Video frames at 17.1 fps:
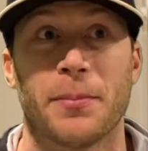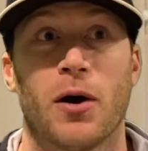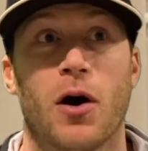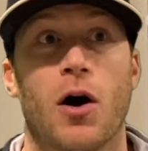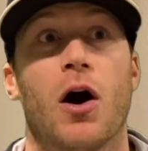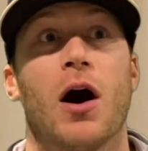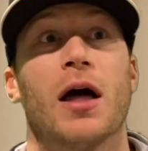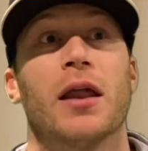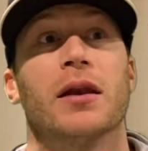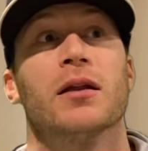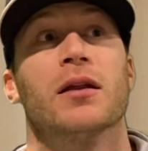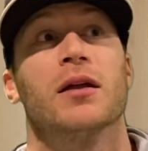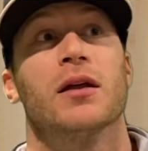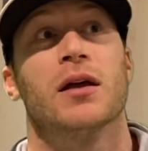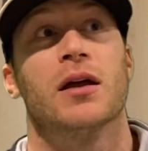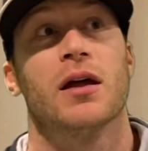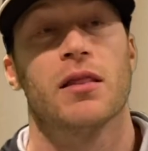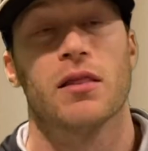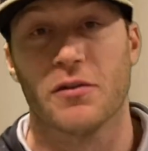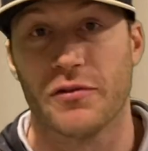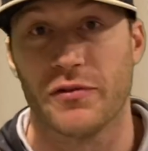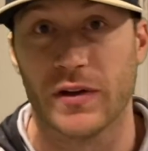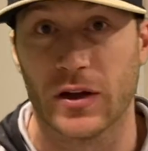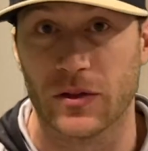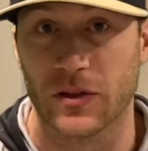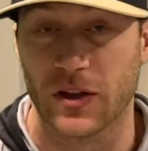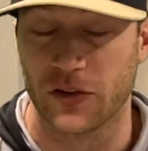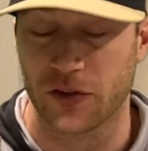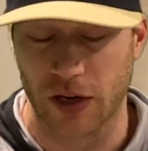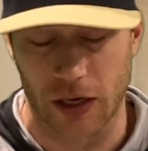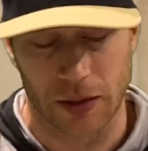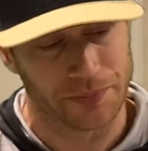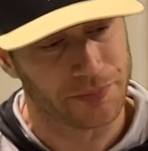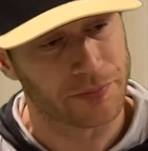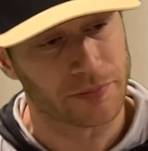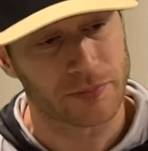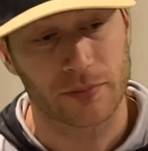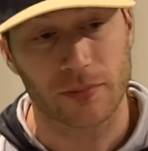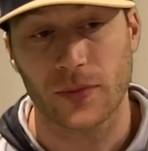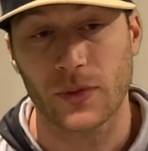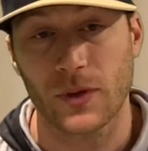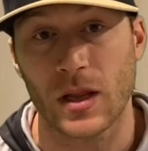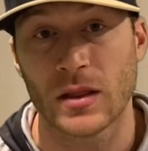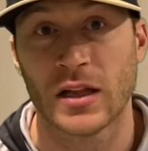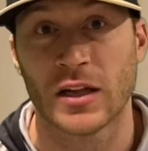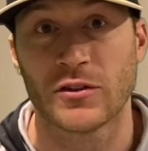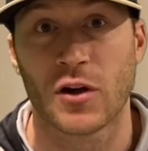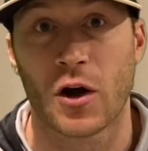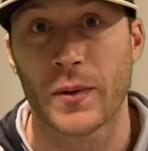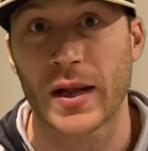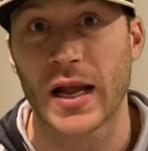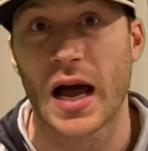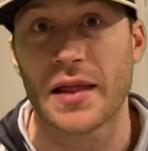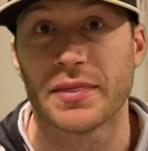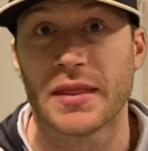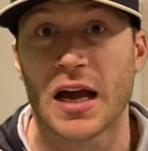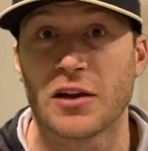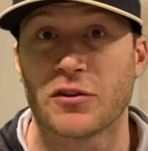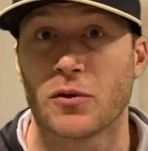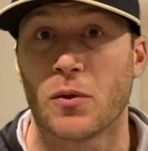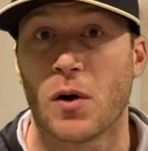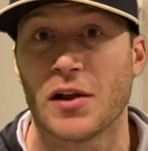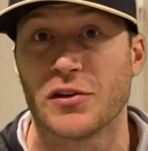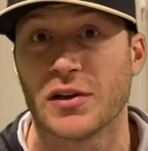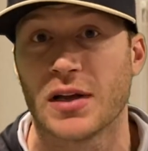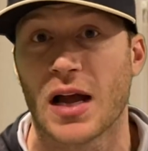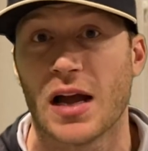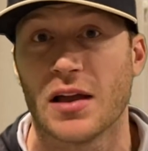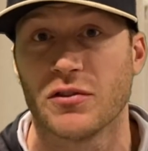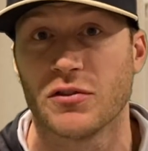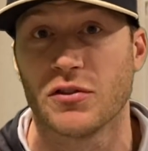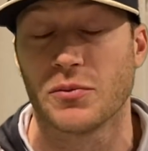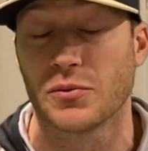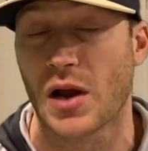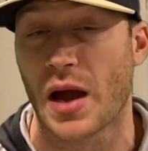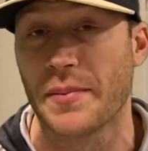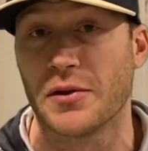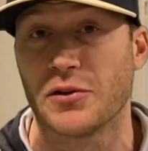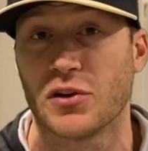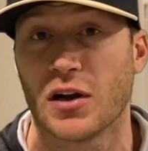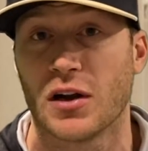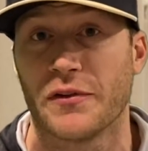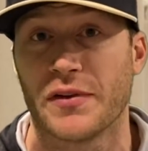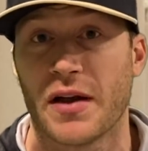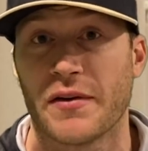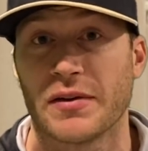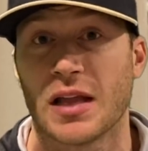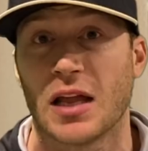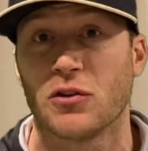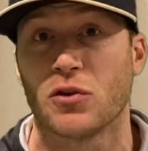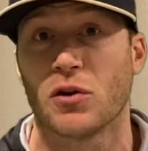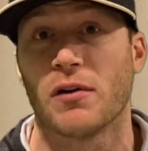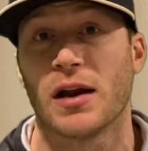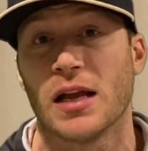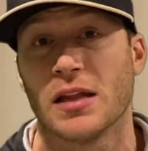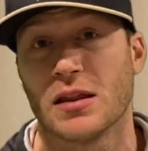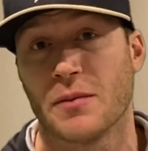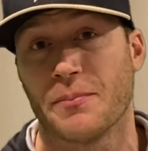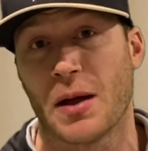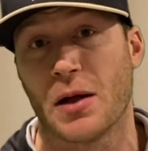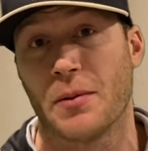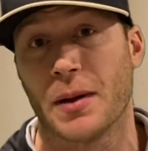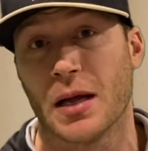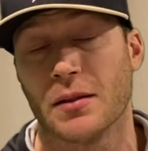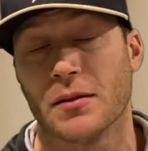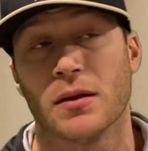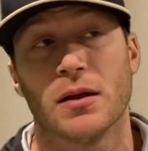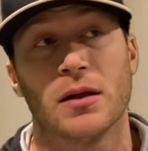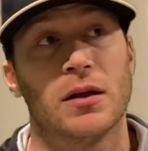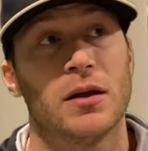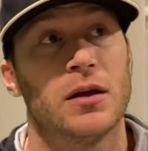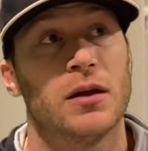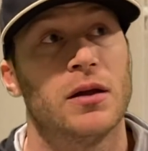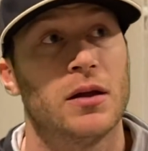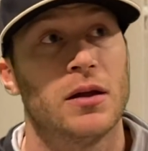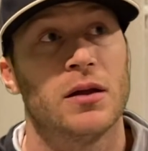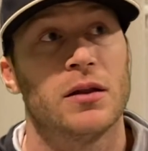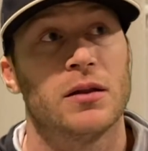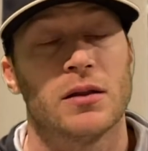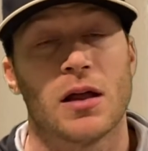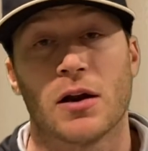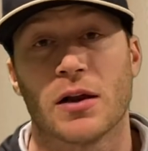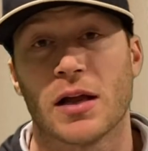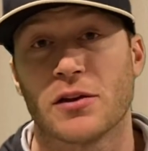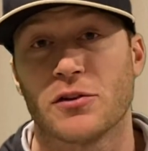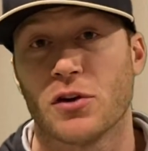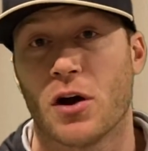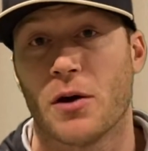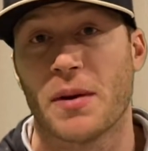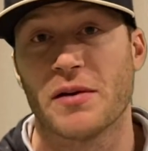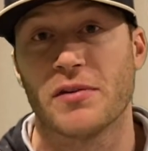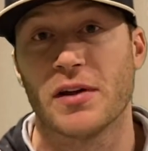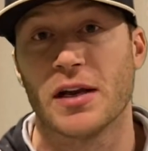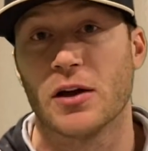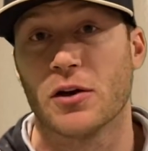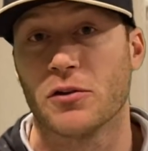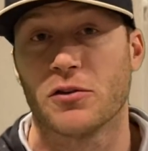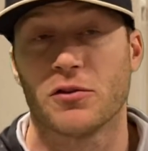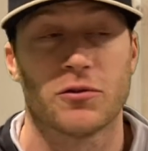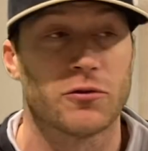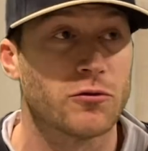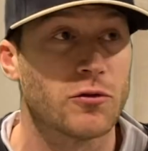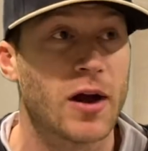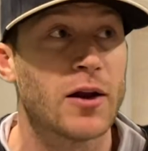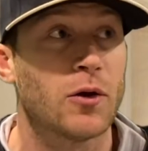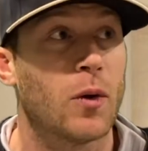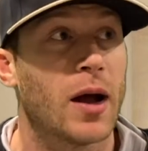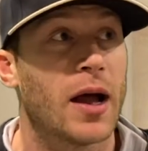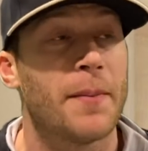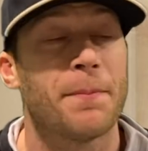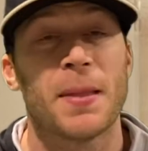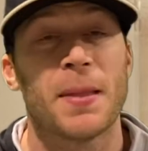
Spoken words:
on the field this year. That's all we got. Thanks for watching, guys. Subscribe to the channel if you haven't done so already. Hit the bell button. That'll get you all my videos right away.